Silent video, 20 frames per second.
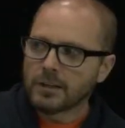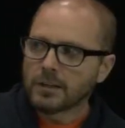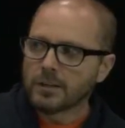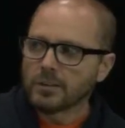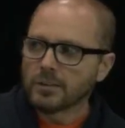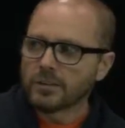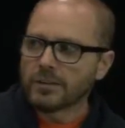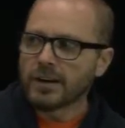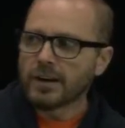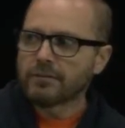
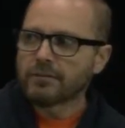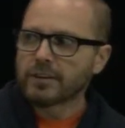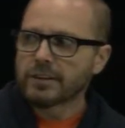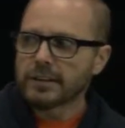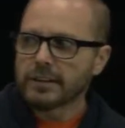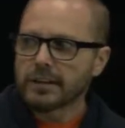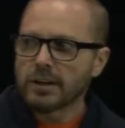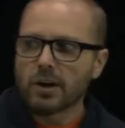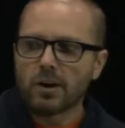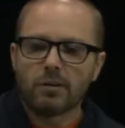You'll
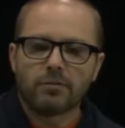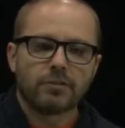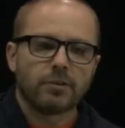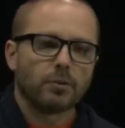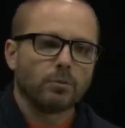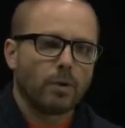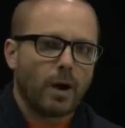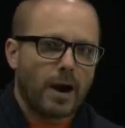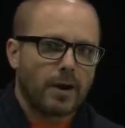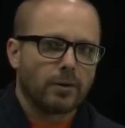definitely know if
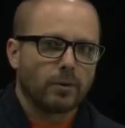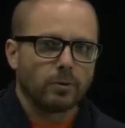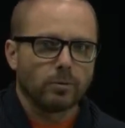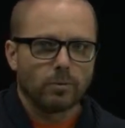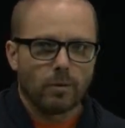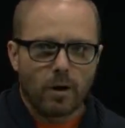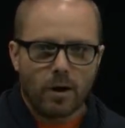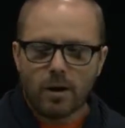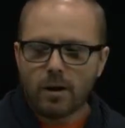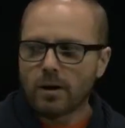you're right or
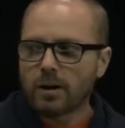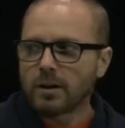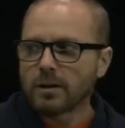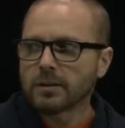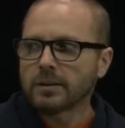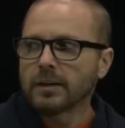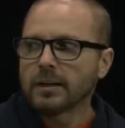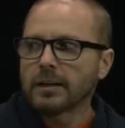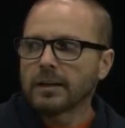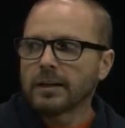
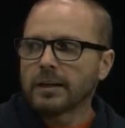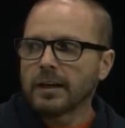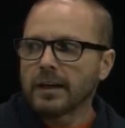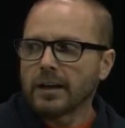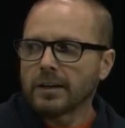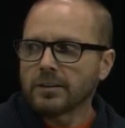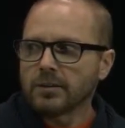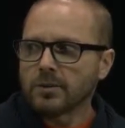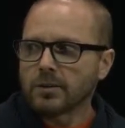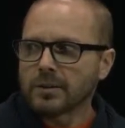wrong,
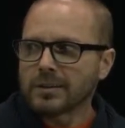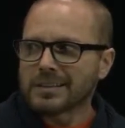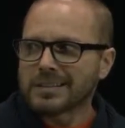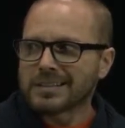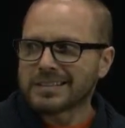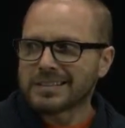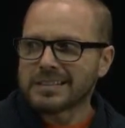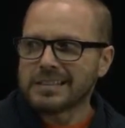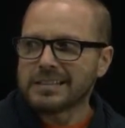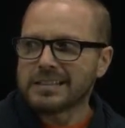and you can
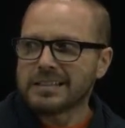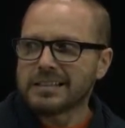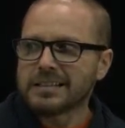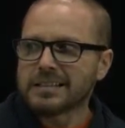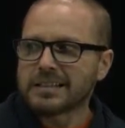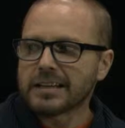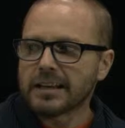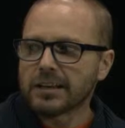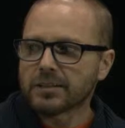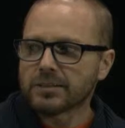see
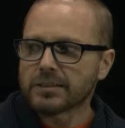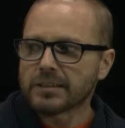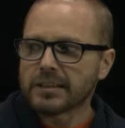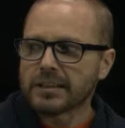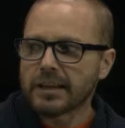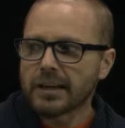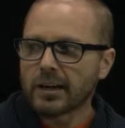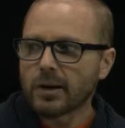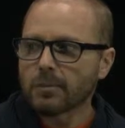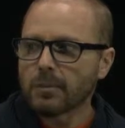details in
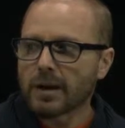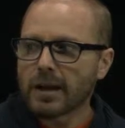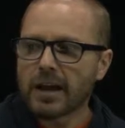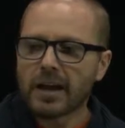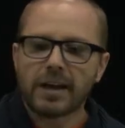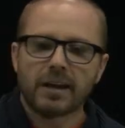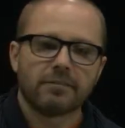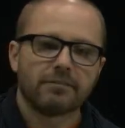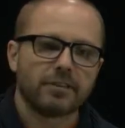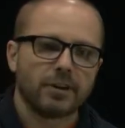there, but
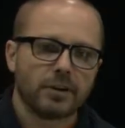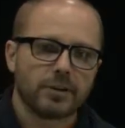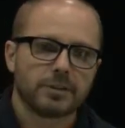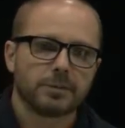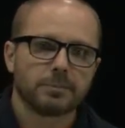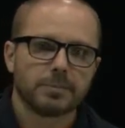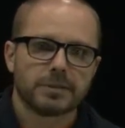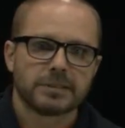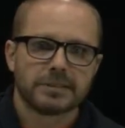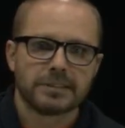I have very
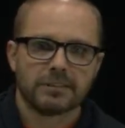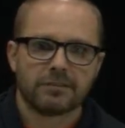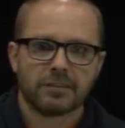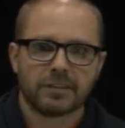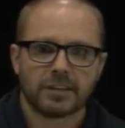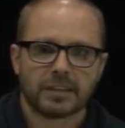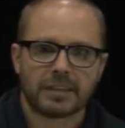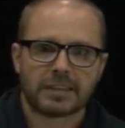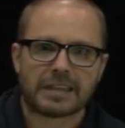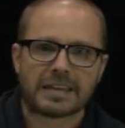
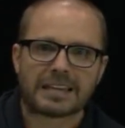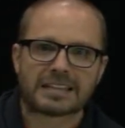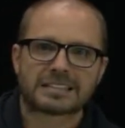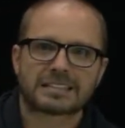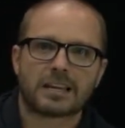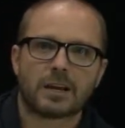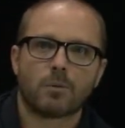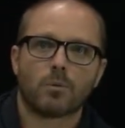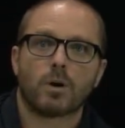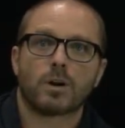specific things
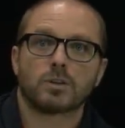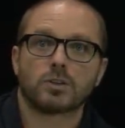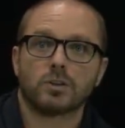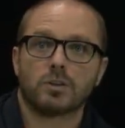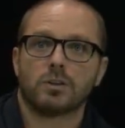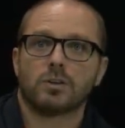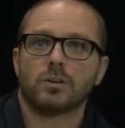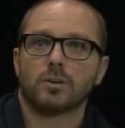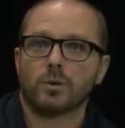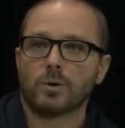I want you
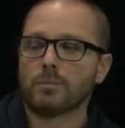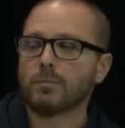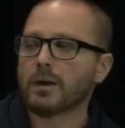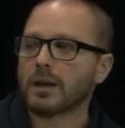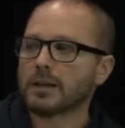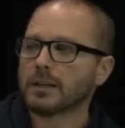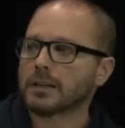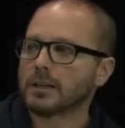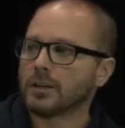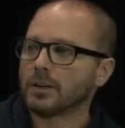to do in
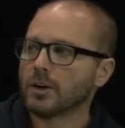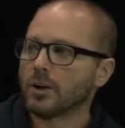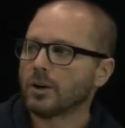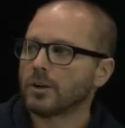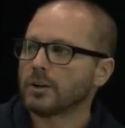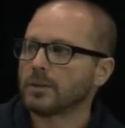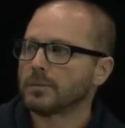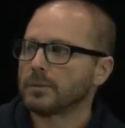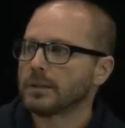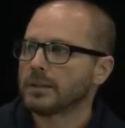making an
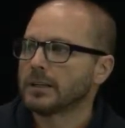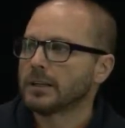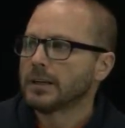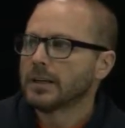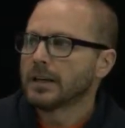argument.